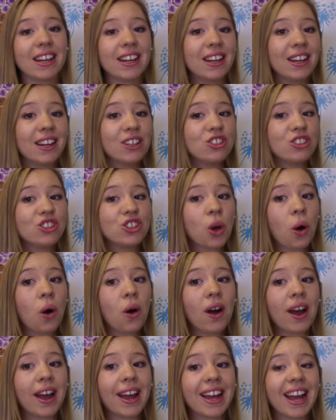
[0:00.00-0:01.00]

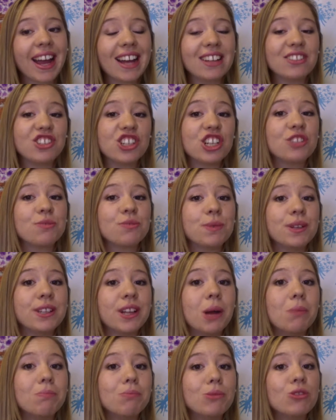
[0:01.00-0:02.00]
joy and judgment
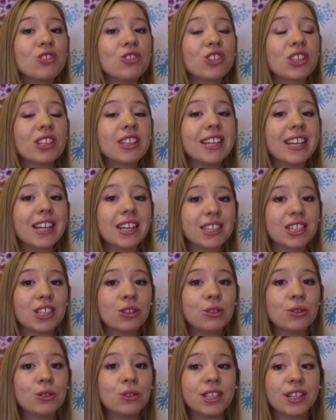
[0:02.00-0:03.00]
are mutually
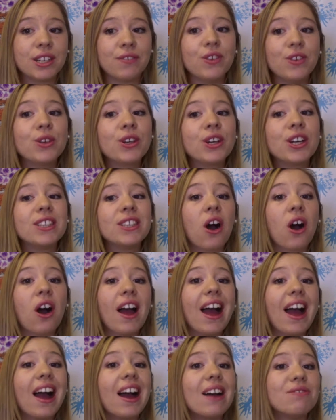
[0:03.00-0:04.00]
exclusive. You cannot
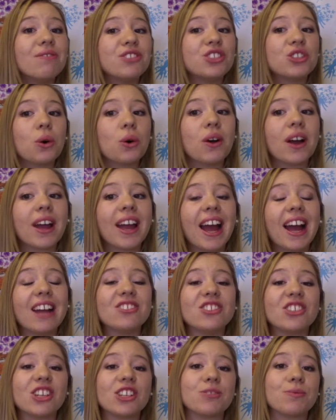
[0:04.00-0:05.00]
have joy and
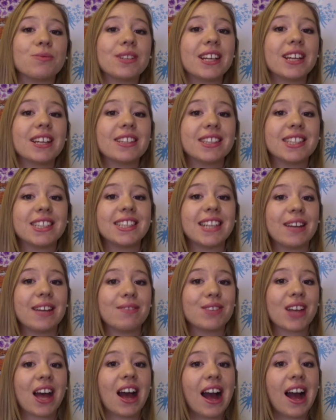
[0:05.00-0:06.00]
judgment at the same
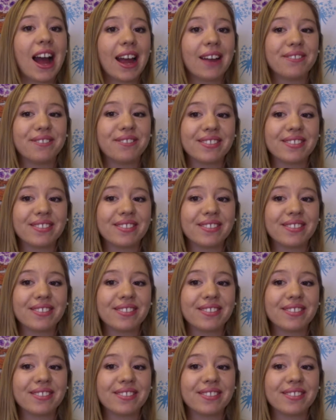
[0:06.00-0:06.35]
time.